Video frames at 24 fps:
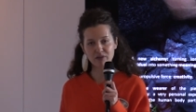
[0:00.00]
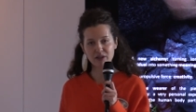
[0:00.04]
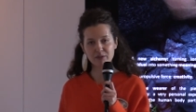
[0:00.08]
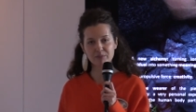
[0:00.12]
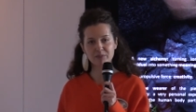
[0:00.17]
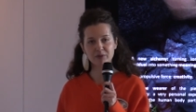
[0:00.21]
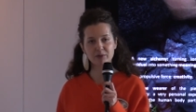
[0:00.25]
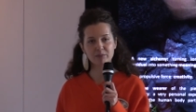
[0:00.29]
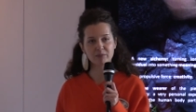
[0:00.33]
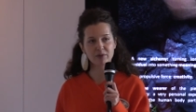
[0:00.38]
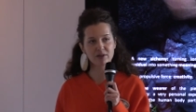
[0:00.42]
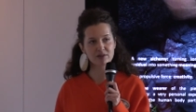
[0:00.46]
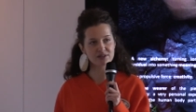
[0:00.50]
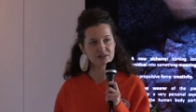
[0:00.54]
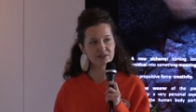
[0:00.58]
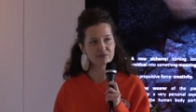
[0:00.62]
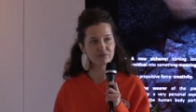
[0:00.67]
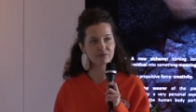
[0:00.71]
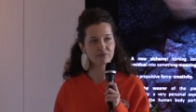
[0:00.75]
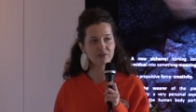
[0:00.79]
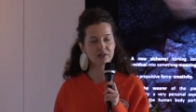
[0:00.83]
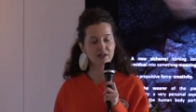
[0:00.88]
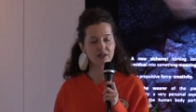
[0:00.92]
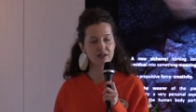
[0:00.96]
only
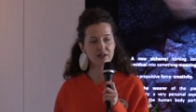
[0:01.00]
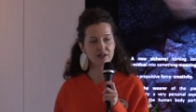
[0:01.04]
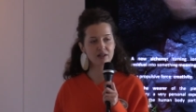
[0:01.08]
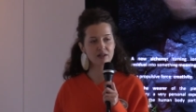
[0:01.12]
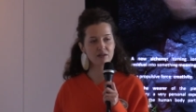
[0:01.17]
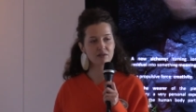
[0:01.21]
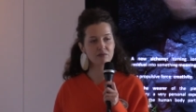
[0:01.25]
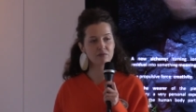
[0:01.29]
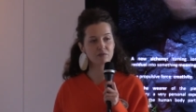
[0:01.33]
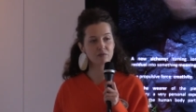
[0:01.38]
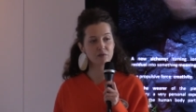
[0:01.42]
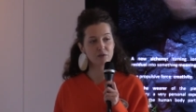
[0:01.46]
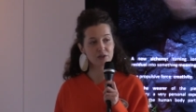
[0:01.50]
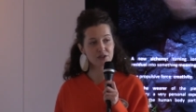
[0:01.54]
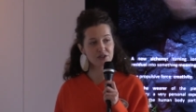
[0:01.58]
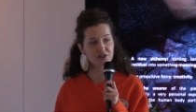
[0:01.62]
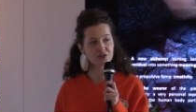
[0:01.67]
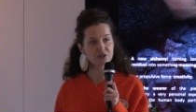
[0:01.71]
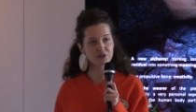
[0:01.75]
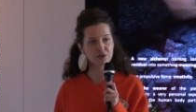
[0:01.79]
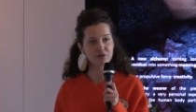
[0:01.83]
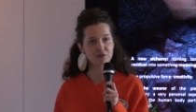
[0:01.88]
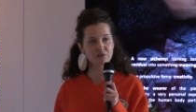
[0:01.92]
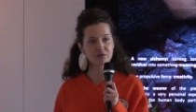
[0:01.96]
propulsive
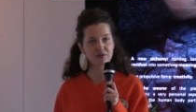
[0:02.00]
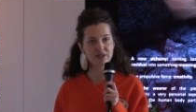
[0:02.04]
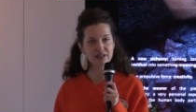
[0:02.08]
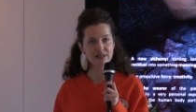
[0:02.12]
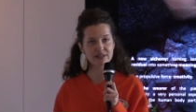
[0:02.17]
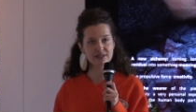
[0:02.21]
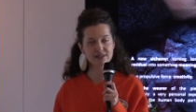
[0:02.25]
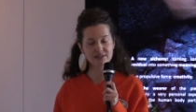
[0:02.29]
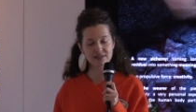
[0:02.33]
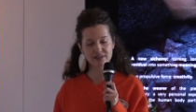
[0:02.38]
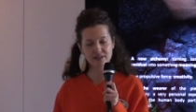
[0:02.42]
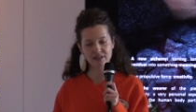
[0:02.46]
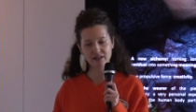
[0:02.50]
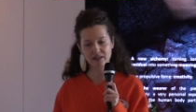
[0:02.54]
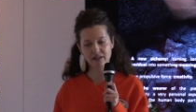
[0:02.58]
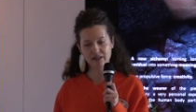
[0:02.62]
force of this